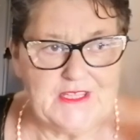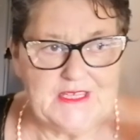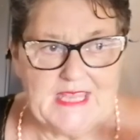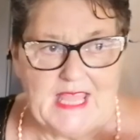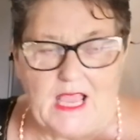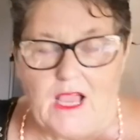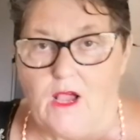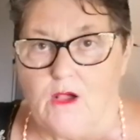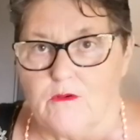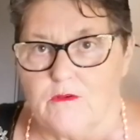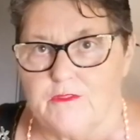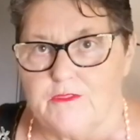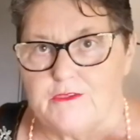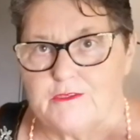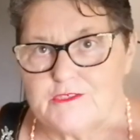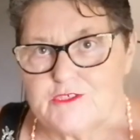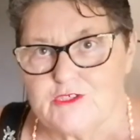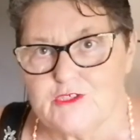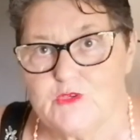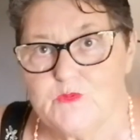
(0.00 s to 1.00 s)
Now,
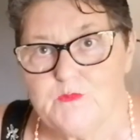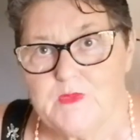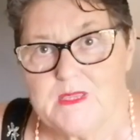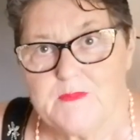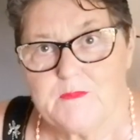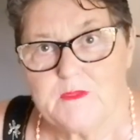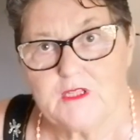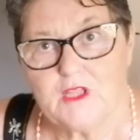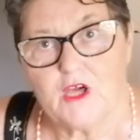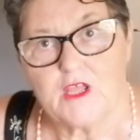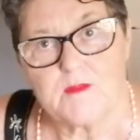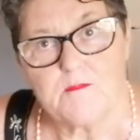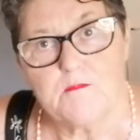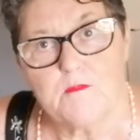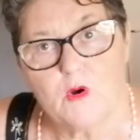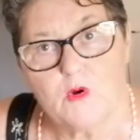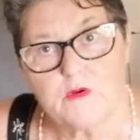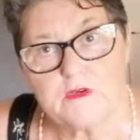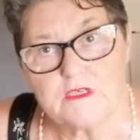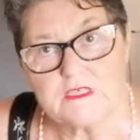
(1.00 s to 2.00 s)
there's two people on a
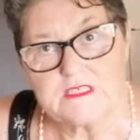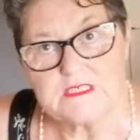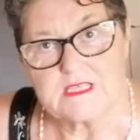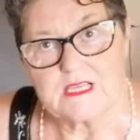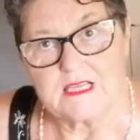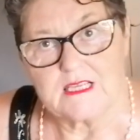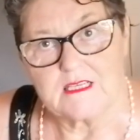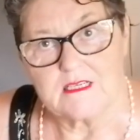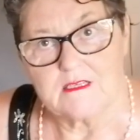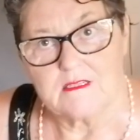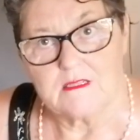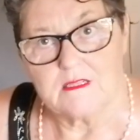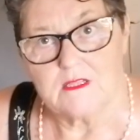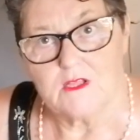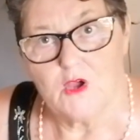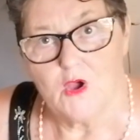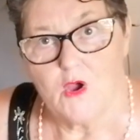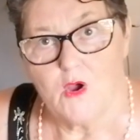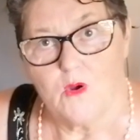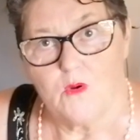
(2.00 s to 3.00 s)
motorcycle
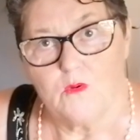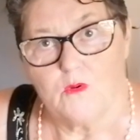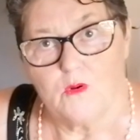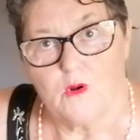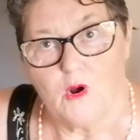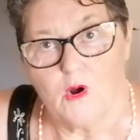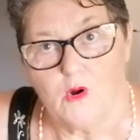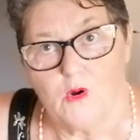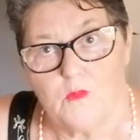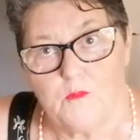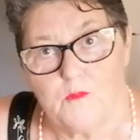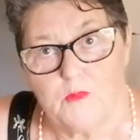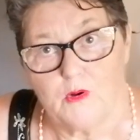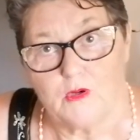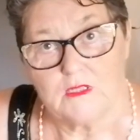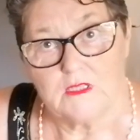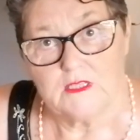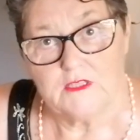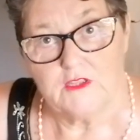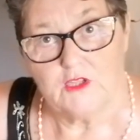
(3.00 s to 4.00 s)

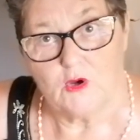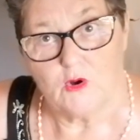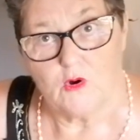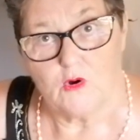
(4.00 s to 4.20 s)
pulling the